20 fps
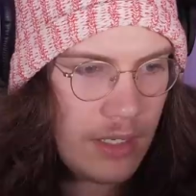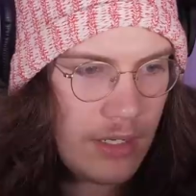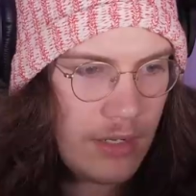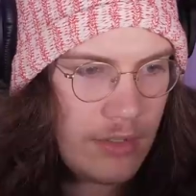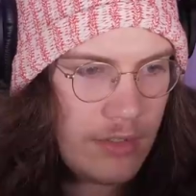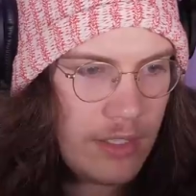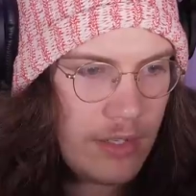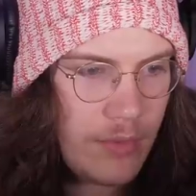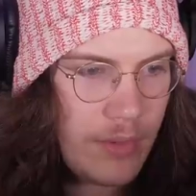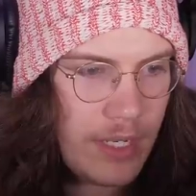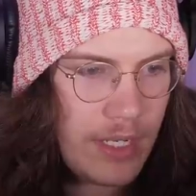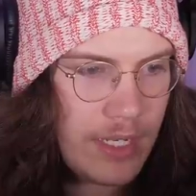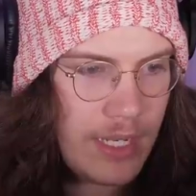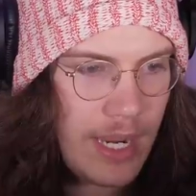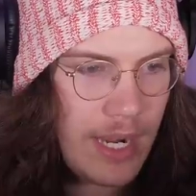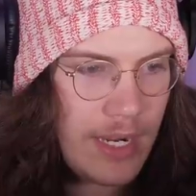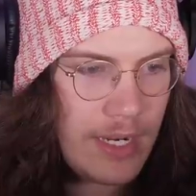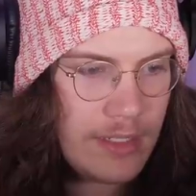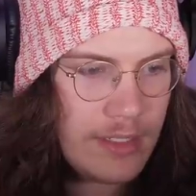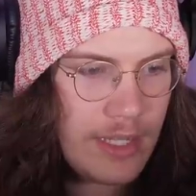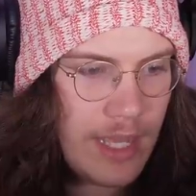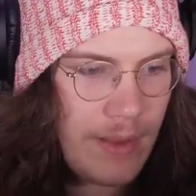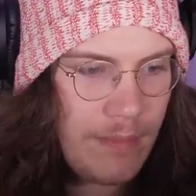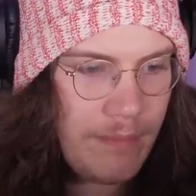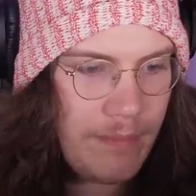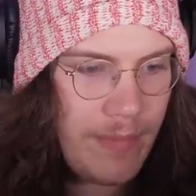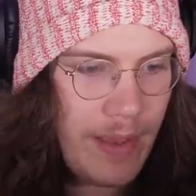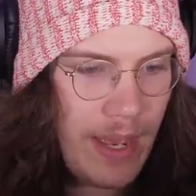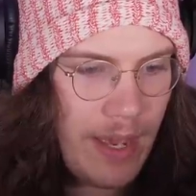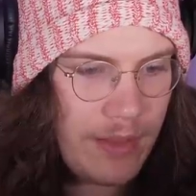I don't think we can get into that
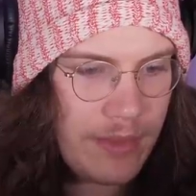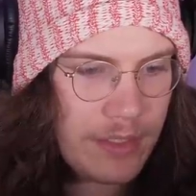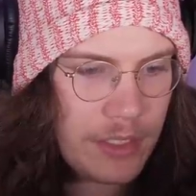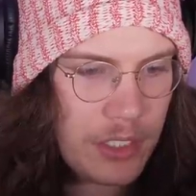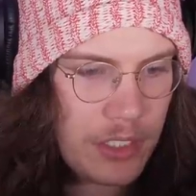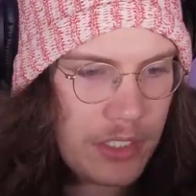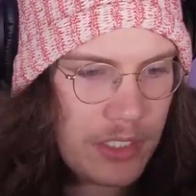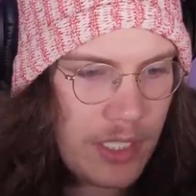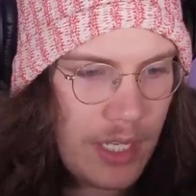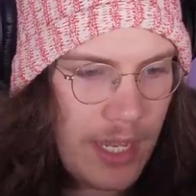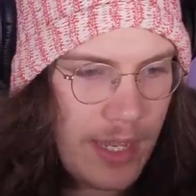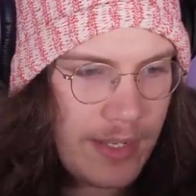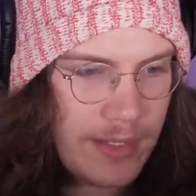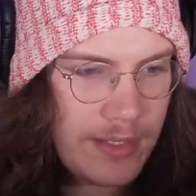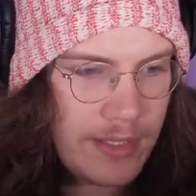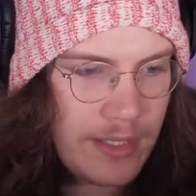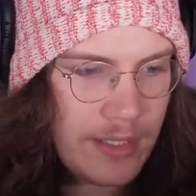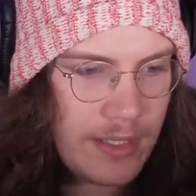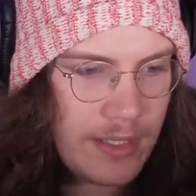mouth just yet.